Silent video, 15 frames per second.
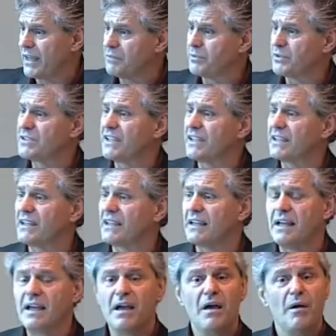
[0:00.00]
in particular,
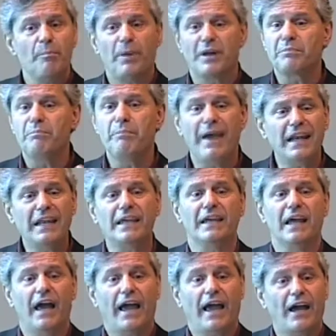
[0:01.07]
but
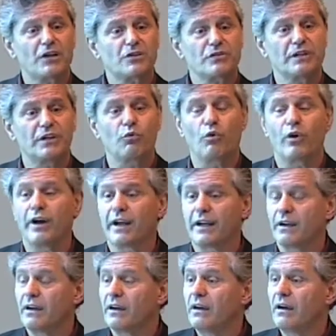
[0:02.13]
many actually
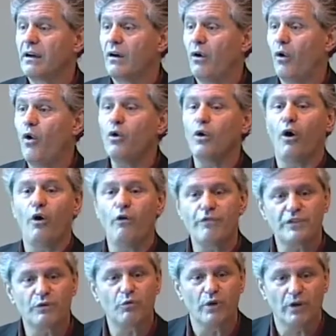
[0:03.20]
work all over
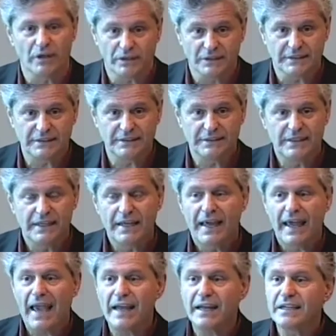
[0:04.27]
the world.
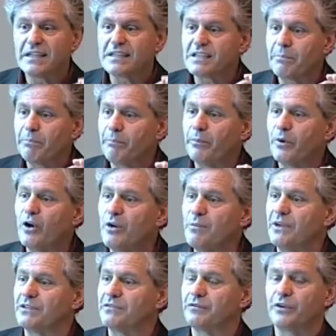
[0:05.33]
And it is a
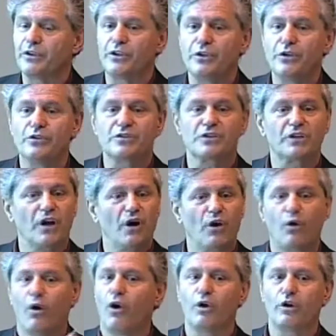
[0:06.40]
permit for you to go
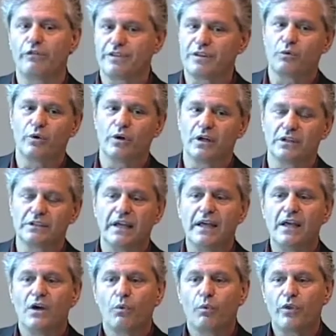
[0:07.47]
all over the world
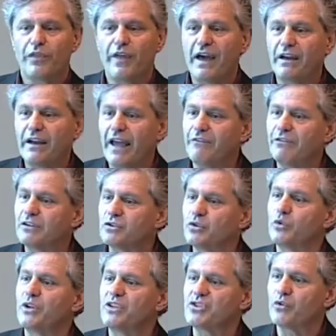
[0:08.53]
without having to
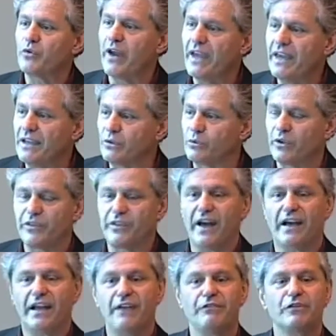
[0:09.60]
retrain,
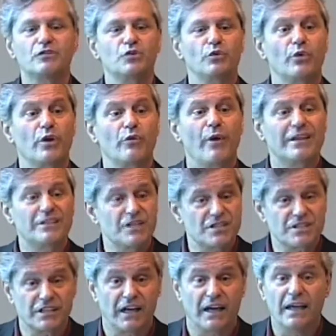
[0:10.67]
without having to
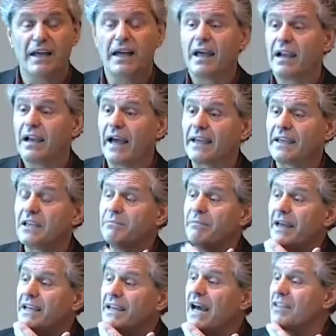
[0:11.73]
re-register, like in
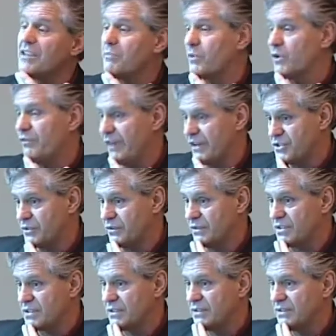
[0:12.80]
many other
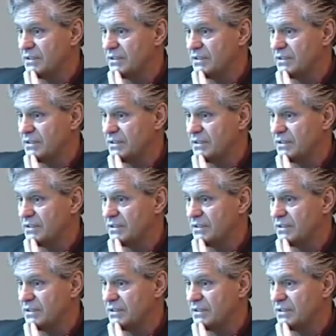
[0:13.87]
professions.